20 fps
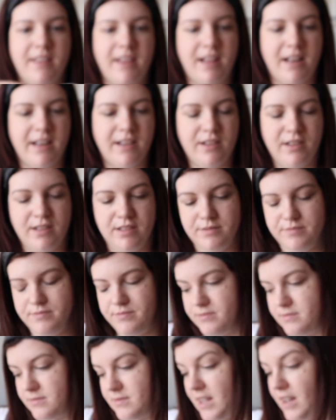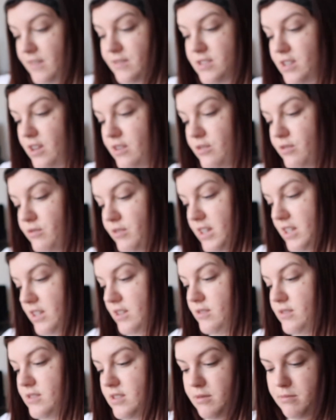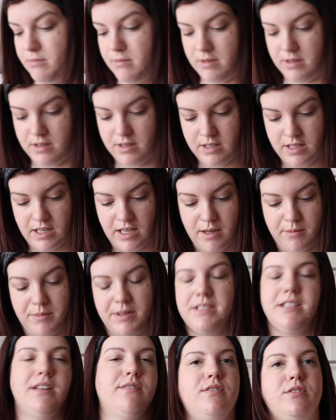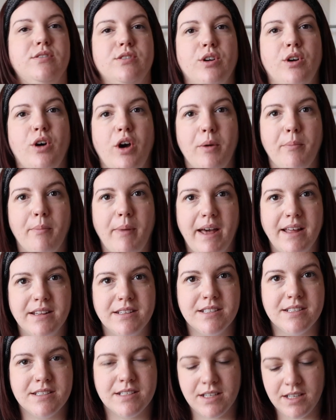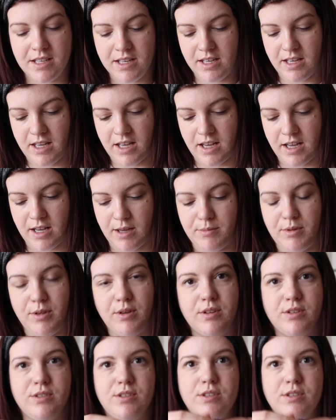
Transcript: they're little, if you don't already use them, instead of using cotton pads, you can